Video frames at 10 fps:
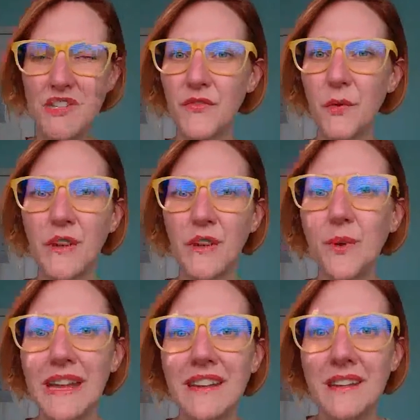burst
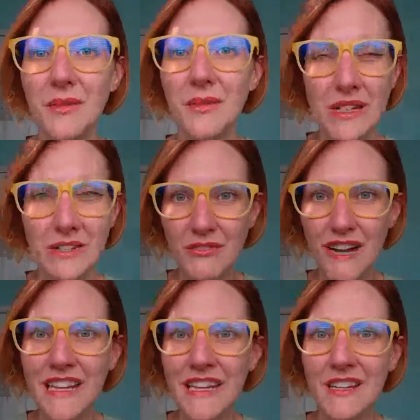forth
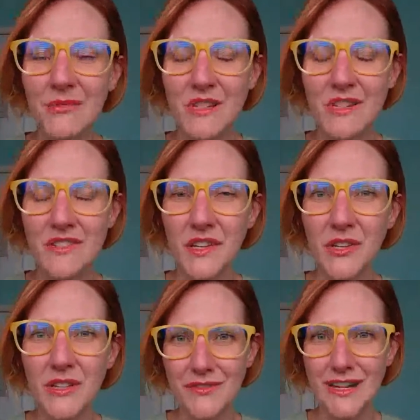when you're ready and when your
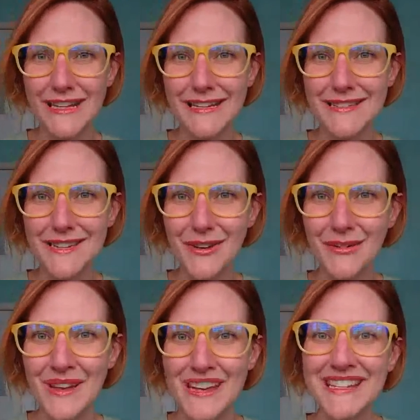soul is ready.
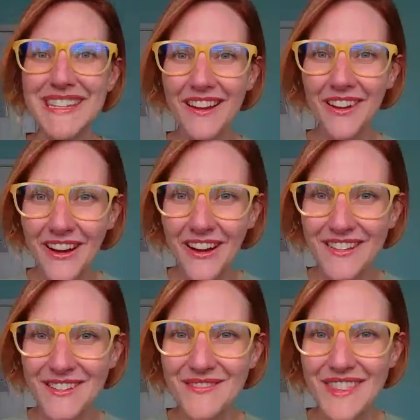So take
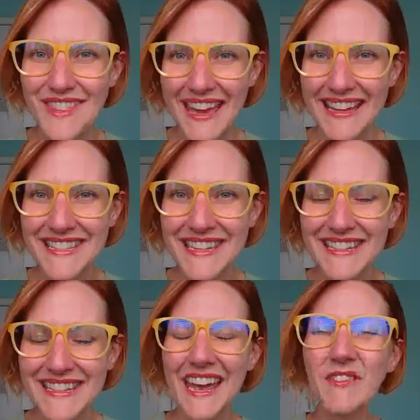heart with
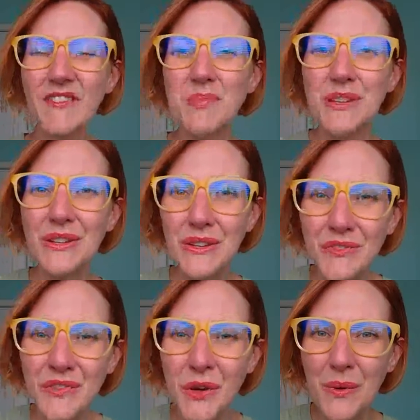that. Have a
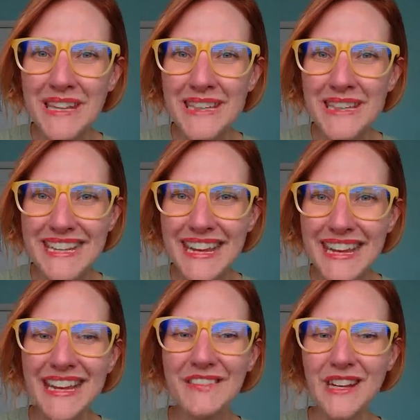beautiful
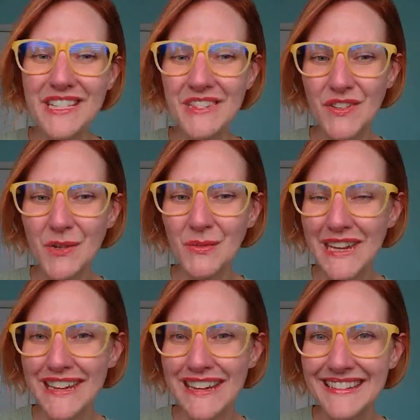Wednesday and rest of
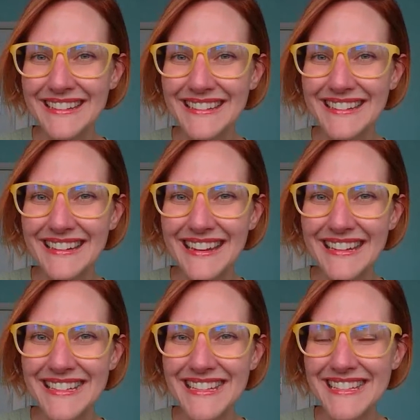your week.
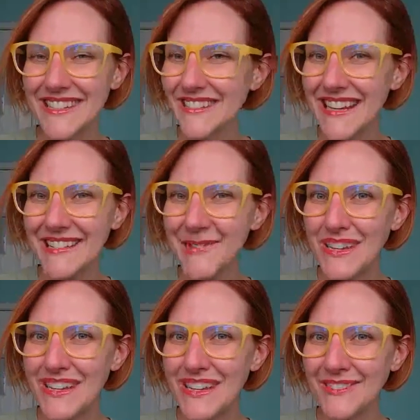And until
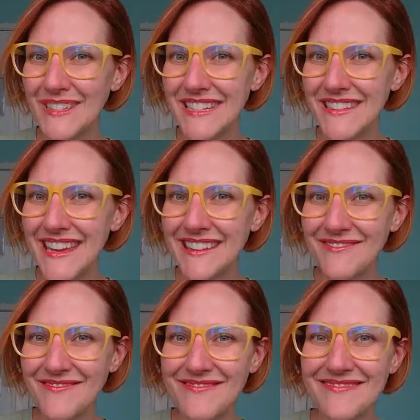next week, I will see you
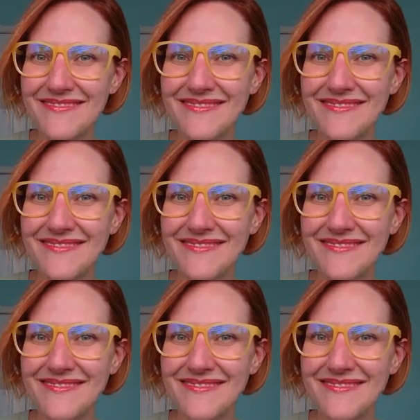then.